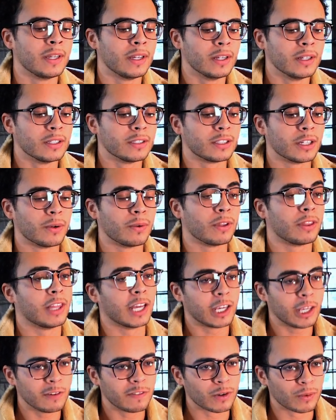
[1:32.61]
So thank
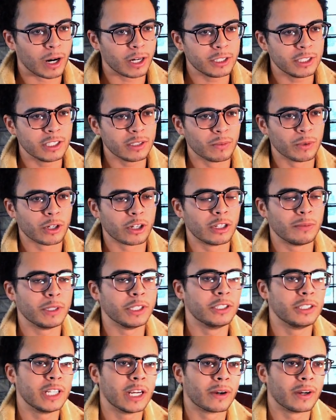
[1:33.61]
you for watching. We're going to be
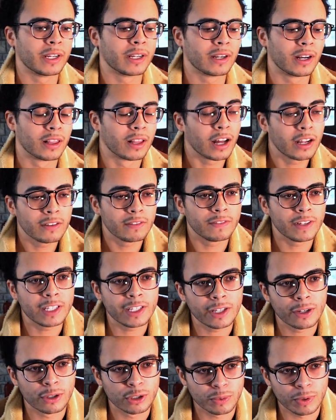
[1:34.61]
sharing a lot of
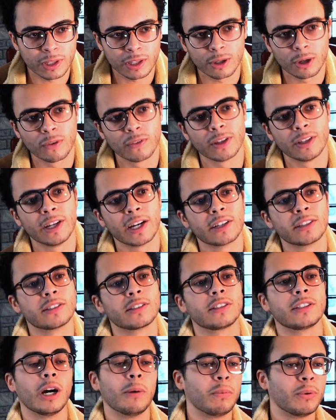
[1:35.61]
videos with you over the next
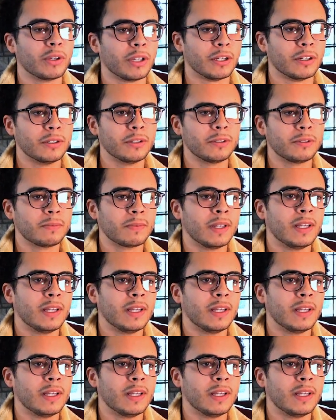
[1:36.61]
couple years,